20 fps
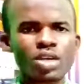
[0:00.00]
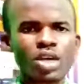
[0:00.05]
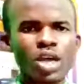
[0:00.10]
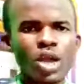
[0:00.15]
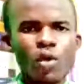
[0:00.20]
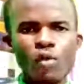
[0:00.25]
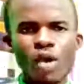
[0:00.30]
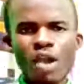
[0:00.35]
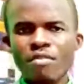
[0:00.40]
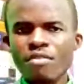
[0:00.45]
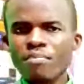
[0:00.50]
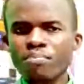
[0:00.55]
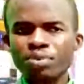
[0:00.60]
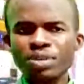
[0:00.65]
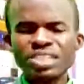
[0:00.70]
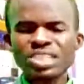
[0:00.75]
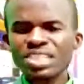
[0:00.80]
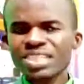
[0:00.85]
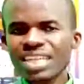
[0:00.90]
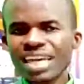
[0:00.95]
where we
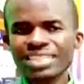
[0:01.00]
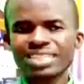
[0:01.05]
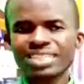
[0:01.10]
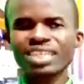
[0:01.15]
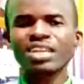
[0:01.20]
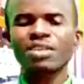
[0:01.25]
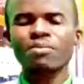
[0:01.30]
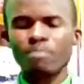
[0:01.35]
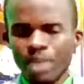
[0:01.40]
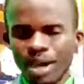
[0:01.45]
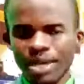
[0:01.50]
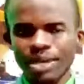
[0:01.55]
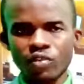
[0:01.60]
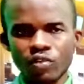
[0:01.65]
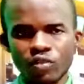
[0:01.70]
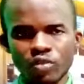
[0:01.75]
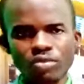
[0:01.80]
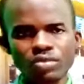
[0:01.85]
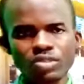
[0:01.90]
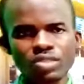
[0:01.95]
preach nothing but the
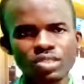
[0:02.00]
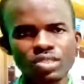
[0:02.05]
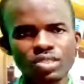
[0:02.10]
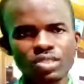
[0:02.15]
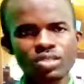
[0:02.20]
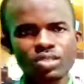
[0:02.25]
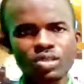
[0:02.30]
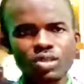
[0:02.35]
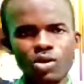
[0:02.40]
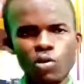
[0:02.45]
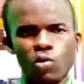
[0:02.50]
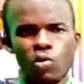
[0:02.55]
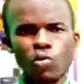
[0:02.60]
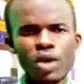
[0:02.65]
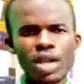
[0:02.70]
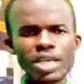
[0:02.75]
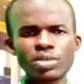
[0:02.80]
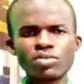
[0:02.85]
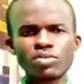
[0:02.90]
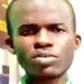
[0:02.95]
truth,
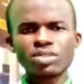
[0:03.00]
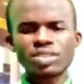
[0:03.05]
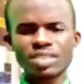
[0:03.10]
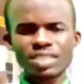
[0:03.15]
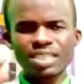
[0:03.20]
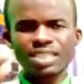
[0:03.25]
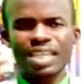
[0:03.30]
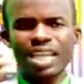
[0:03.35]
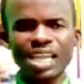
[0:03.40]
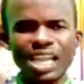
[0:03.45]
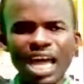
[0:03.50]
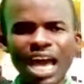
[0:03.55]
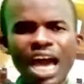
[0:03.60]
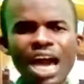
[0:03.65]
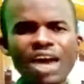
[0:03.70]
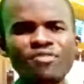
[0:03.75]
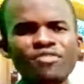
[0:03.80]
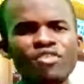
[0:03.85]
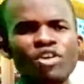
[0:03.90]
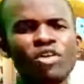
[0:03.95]
where you see the
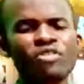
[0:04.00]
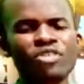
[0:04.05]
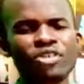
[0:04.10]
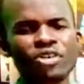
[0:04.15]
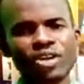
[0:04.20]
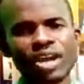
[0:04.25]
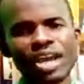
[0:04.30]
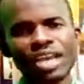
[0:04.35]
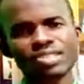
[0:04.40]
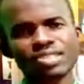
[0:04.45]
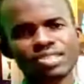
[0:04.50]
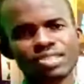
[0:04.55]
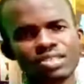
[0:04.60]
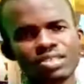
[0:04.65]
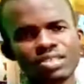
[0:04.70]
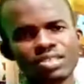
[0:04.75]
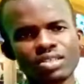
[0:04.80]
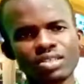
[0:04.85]
love of Christ,